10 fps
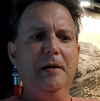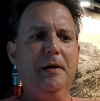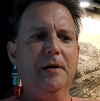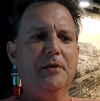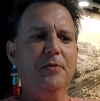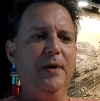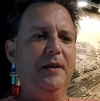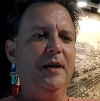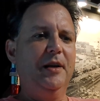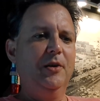to
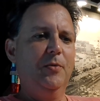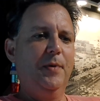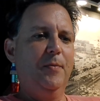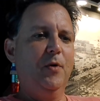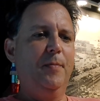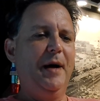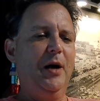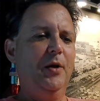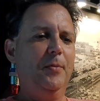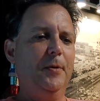make that a little bit more
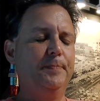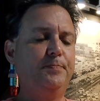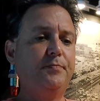palatable.